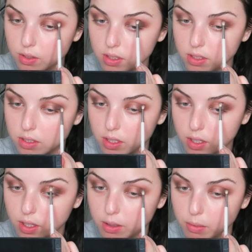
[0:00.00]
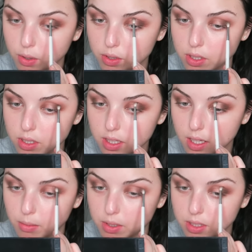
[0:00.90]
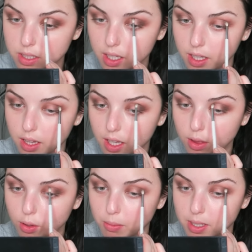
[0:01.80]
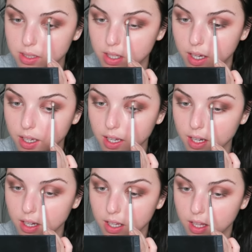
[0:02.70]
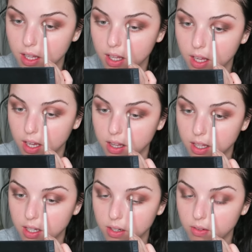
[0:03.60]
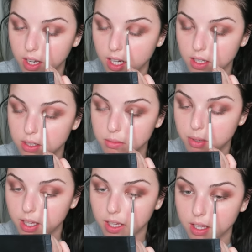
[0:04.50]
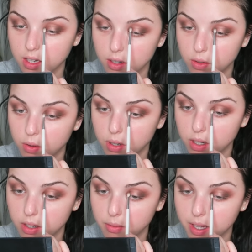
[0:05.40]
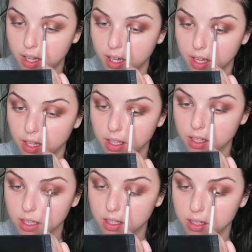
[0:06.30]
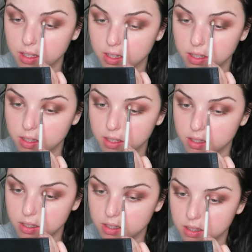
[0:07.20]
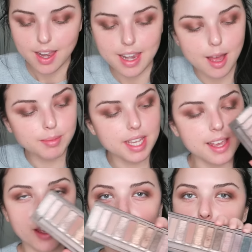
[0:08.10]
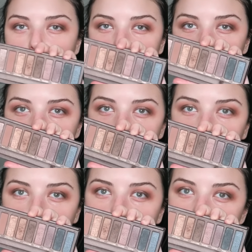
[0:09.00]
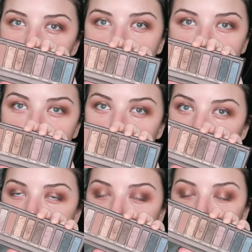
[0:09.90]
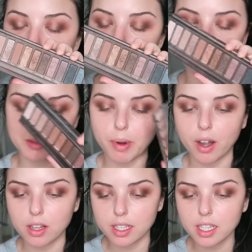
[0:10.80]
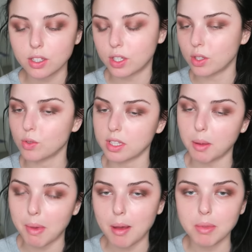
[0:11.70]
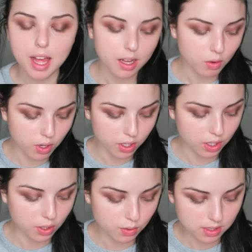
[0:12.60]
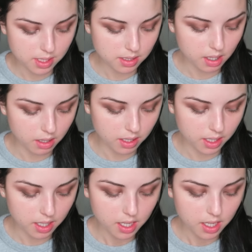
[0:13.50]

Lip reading: using circular motions, and I'm just taking that through my socket and then right into my inner corner of my eye. Now I'm taking Creep, which is a black with some sparkle in it. You can use a matte black or you can use this color.